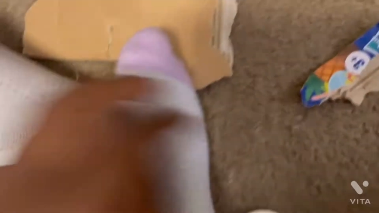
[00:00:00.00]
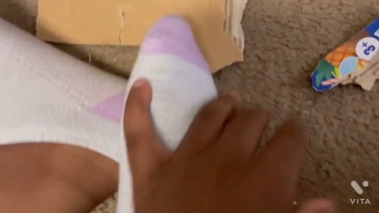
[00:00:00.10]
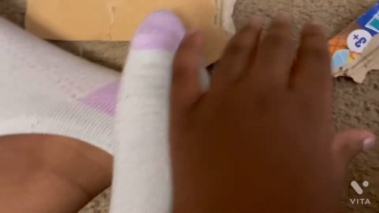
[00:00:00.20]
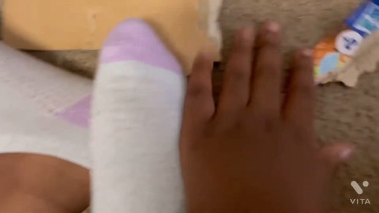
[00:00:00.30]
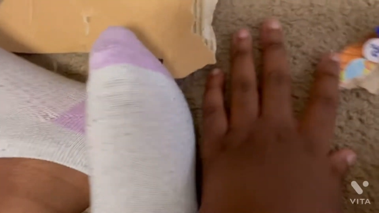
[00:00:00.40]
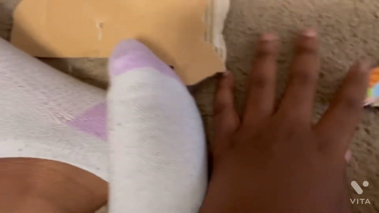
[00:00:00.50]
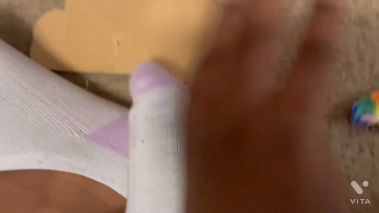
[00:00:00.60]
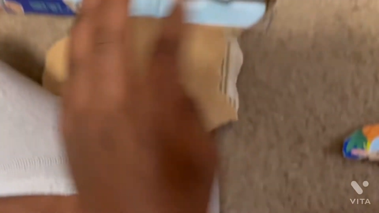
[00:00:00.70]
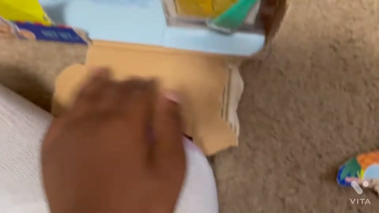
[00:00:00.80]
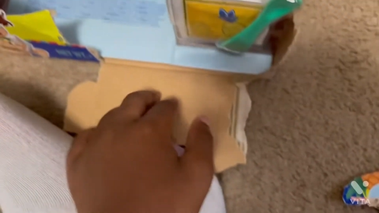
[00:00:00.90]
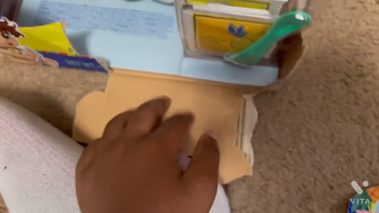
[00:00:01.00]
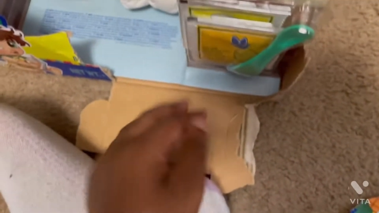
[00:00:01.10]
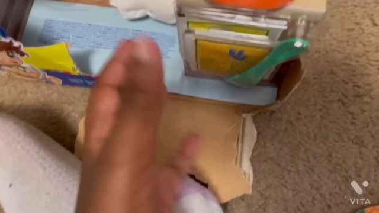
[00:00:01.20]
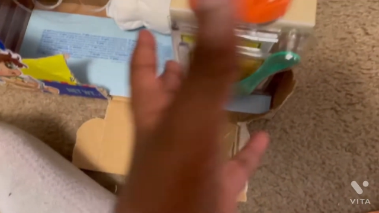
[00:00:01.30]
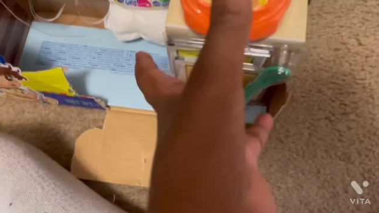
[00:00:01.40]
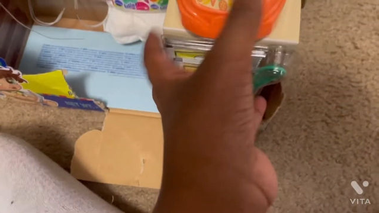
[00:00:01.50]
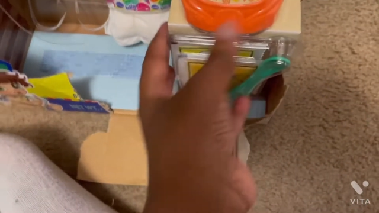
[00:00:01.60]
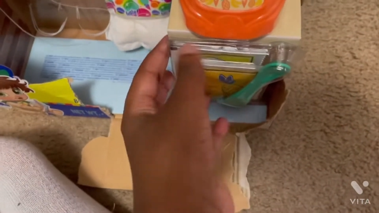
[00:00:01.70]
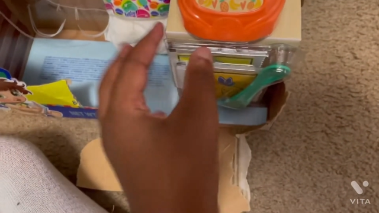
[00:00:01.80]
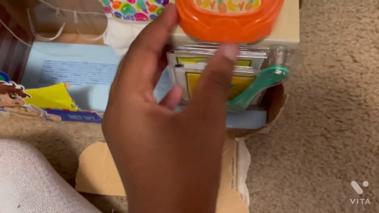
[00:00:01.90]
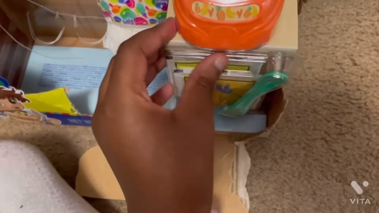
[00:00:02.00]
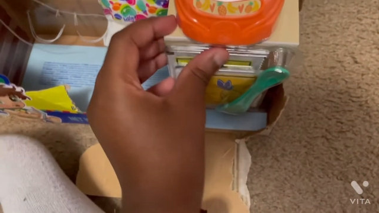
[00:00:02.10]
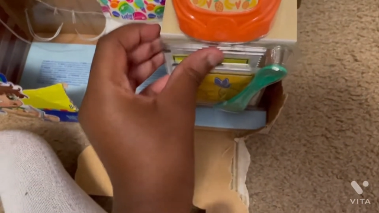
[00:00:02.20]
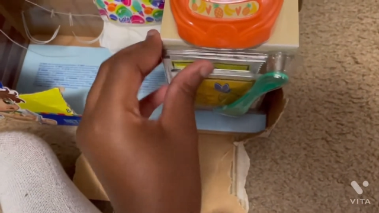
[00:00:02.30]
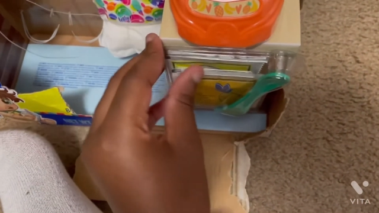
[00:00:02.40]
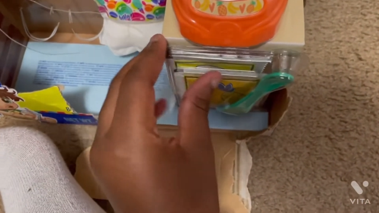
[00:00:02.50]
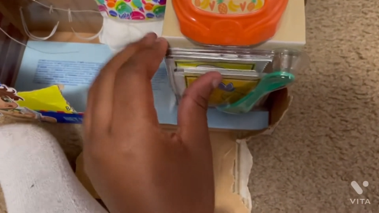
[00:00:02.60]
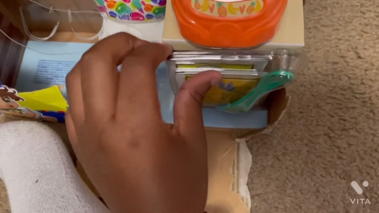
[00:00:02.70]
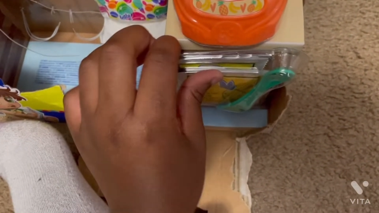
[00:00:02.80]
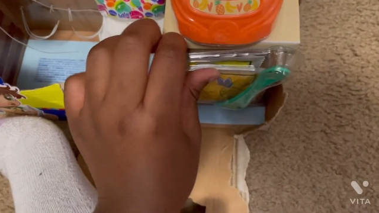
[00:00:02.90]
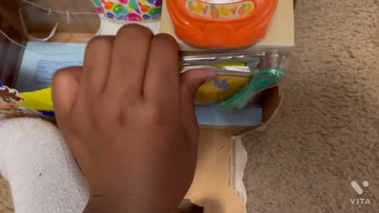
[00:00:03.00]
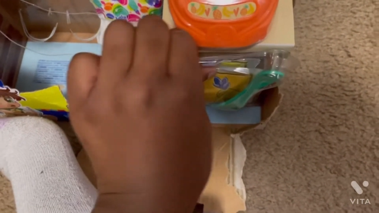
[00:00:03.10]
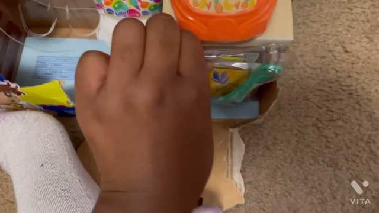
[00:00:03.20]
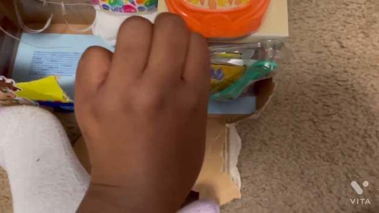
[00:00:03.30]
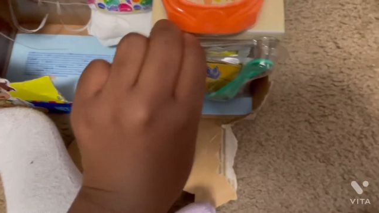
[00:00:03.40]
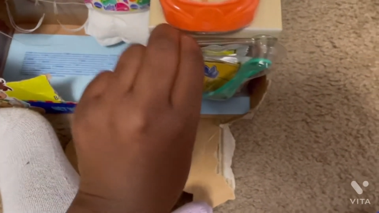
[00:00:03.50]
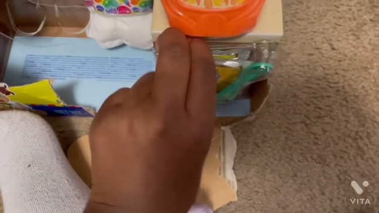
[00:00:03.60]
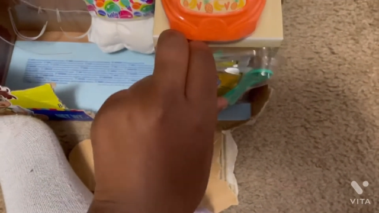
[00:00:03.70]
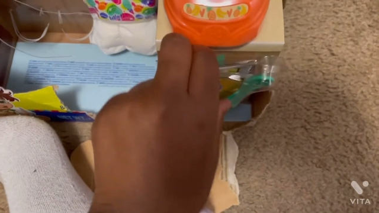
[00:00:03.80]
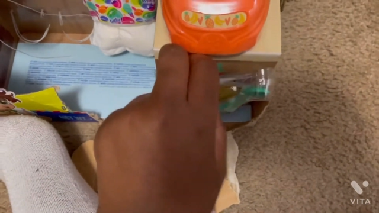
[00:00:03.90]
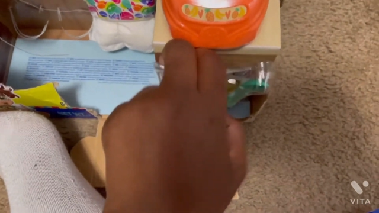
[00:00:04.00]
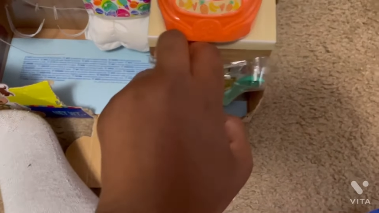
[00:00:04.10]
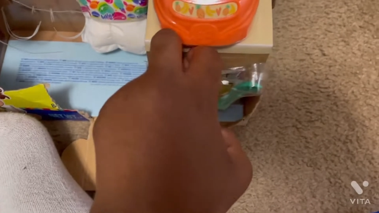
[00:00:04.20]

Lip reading: (no speaker visible)